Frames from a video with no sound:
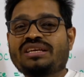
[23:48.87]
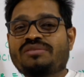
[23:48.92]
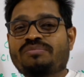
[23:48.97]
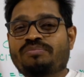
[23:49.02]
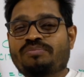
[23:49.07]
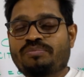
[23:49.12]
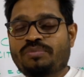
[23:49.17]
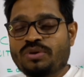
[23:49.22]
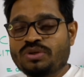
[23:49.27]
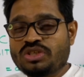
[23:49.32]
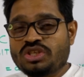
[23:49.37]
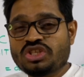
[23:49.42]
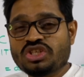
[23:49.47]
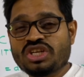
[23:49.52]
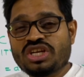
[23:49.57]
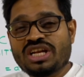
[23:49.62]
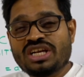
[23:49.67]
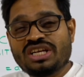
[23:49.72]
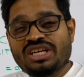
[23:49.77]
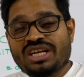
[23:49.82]

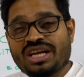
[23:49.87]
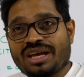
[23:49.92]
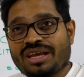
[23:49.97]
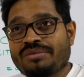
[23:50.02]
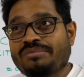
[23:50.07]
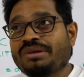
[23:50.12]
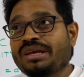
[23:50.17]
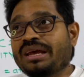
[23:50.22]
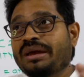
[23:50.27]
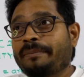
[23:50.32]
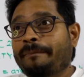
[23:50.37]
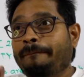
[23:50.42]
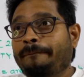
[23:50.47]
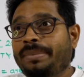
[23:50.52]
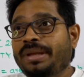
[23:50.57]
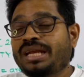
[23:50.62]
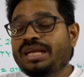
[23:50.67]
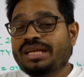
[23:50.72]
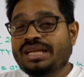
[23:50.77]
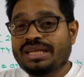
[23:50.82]
position and time
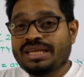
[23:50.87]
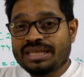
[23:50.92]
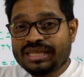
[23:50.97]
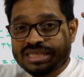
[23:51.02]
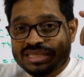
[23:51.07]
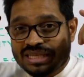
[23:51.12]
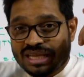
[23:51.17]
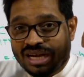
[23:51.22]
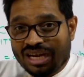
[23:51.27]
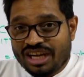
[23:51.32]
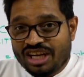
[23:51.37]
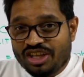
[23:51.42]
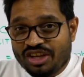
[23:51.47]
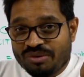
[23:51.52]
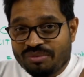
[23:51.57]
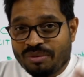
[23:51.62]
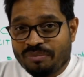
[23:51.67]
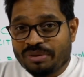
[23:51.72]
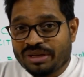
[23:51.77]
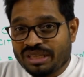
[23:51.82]
PT, suddenly you
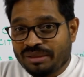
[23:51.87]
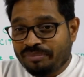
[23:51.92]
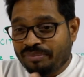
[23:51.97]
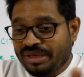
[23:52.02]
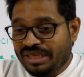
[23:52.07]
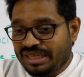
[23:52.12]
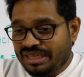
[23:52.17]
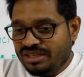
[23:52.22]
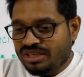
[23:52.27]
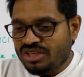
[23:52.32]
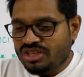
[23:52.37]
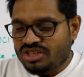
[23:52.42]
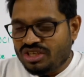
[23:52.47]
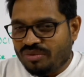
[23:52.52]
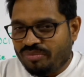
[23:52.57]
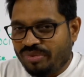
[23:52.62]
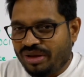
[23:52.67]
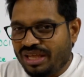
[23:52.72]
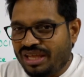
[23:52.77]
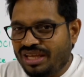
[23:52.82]
remember the PT teacher
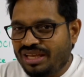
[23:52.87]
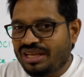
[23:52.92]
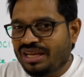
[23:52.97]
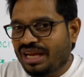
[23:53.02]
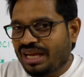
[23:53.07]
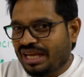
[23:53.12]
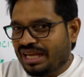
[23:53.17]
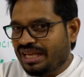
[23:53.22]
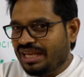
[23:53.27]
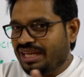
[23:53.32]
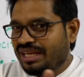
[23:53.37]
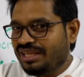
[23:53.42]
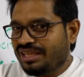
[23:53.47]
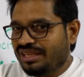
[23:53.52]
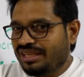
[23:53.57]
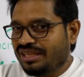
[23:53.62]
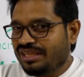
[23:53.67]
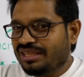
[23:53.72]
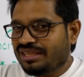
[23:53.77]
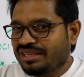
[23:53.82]
playing in
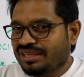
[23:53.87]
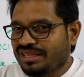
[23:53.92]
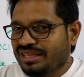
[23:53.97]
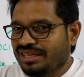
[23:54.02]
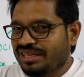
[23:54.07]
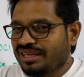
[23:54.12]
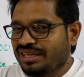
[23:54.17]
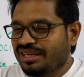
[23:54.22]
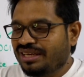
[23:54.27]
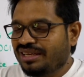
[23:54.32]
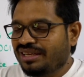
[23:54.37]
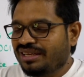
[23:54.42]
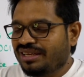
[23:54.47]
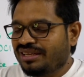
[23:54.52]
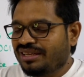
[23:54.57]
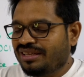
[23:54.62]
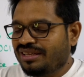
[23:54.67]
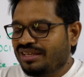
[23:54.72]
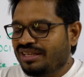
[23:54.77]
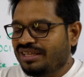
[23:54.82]
the
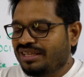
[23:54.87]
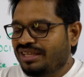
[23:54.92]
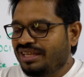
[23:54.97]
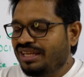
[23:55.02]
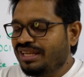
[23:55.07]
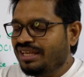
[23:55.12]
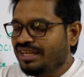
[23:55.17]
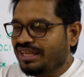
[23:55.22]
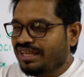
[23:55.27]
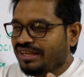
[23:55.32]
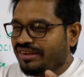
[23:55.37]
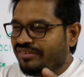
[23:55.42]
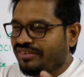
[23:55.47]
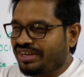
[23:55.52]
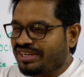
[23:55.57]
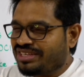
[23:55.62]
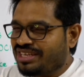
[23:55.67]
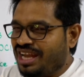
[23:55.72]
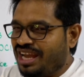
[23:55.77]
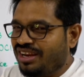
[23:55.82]

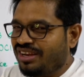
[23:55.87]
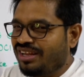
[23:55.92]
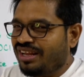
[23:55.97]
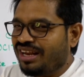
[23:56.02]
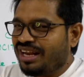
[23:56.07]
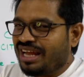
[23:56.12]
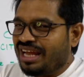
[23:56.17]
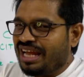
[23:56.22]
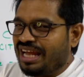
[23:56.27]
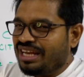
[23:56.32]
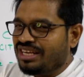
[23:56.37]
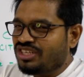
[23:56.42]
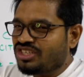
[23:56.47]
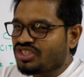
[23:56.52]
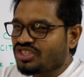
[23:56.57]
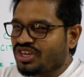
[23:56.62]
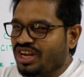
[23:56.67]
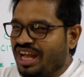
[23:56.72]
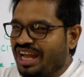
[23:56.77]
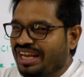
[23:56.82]
rectangular and
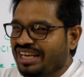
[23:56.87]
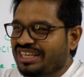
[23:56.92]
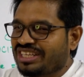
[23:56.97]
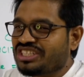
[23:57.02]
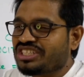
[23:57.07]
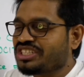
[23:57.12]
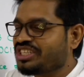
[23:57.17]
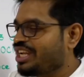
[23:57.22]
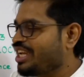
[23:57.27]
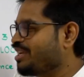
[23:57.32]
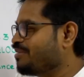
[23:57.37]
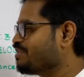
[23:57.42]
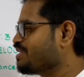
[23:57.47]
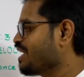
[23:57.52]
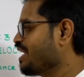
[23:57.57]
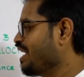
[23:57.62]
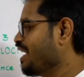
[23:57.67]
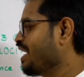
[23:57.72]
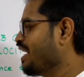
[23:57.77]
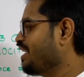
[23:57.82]
triangular shapes,
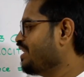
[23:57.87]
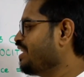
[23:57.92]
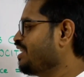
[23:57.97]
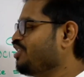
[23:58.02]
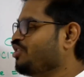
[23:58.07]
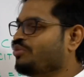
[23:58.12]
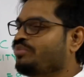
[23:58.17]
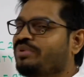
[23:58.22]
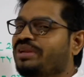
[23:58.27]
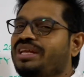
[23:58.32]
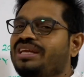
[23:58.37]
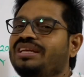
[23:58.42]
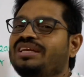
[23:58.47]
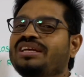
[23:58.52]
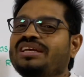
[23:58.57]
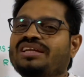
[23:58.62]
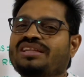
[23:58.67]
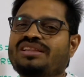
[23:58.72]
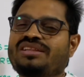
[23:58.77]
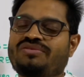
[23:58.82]
and then you bring
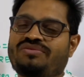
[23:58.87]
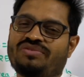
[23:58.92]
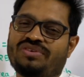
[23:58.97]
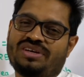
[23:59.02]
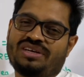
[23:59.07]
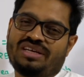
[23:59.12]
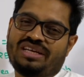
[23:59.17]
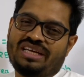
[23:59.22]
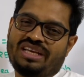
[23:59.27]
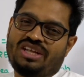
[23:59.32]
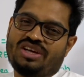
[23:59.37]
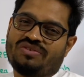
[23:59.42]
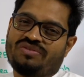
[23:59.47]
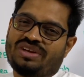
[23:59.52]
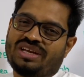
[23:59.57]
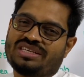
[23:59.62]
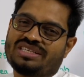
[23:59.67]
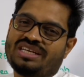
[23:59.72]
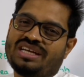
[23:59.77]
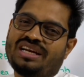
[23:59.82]
the area of rectangle